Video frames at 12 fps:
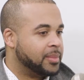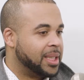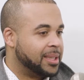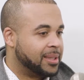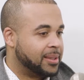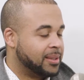
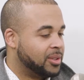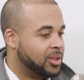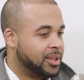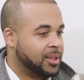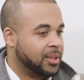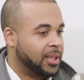it's
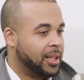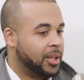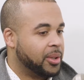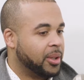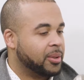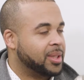just yet
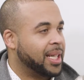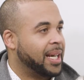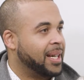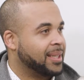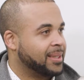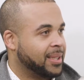another
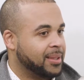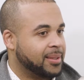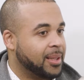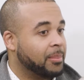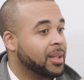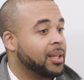task and
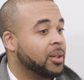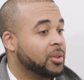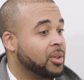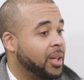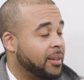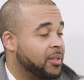something
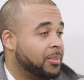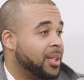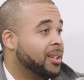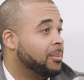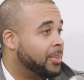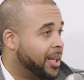else you have to be
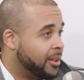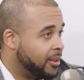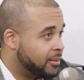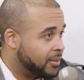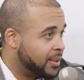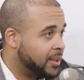
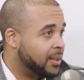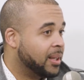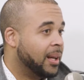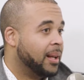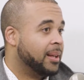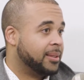competitive in,
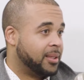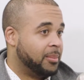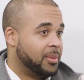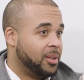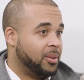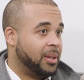
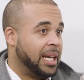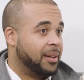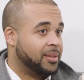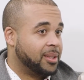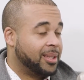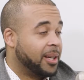something you
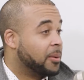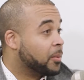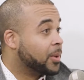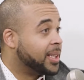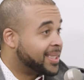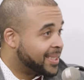have to take a
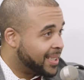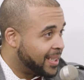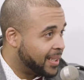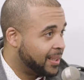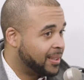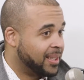risk
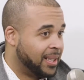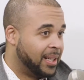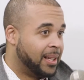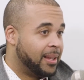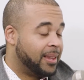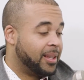in,
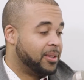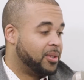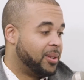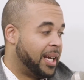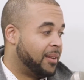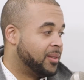things
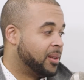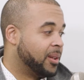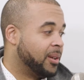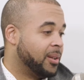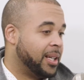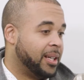you have to
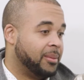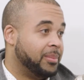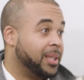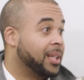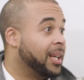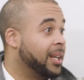learn how to
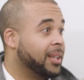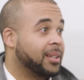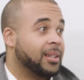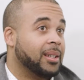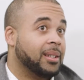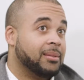be
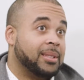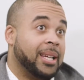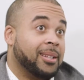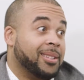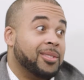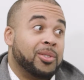like,
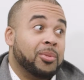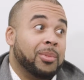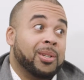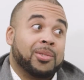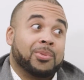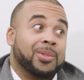dang, these 2
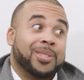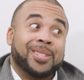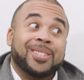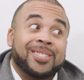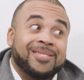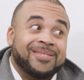months weren't
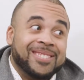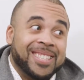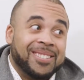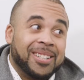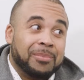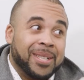good.
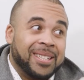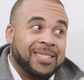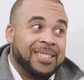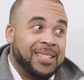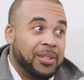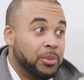You know what I
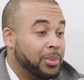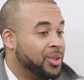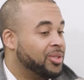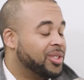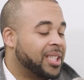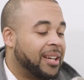mean? You know, but
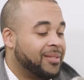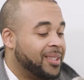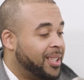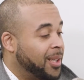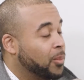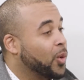you just have to
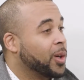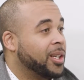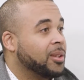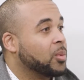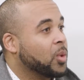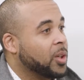keep
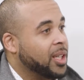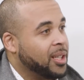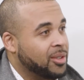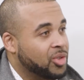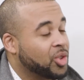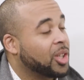working
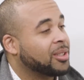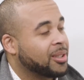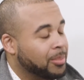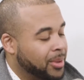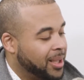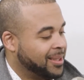and trust
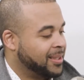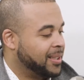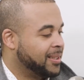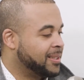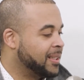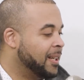the
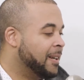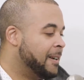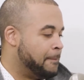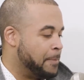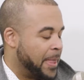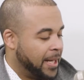process.
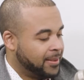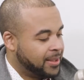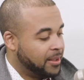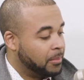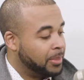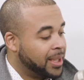And I would
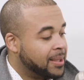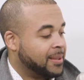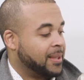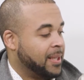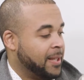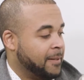say the
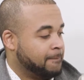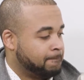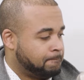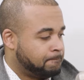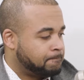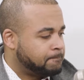biggest thing
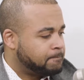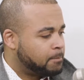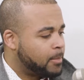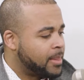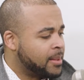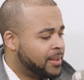
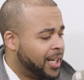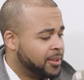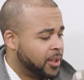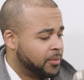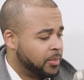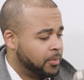that I
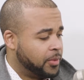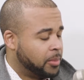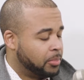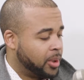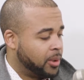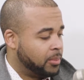took from
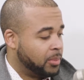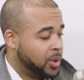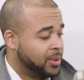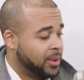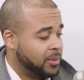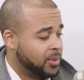football
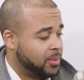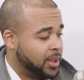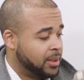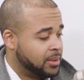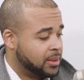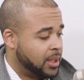mostly was
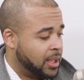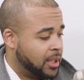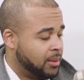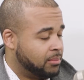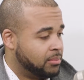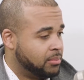what
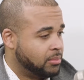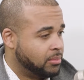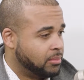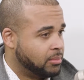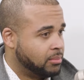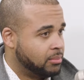
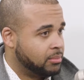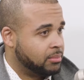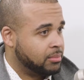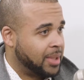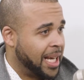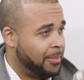
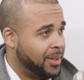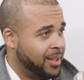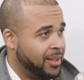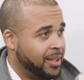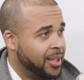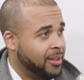happened in the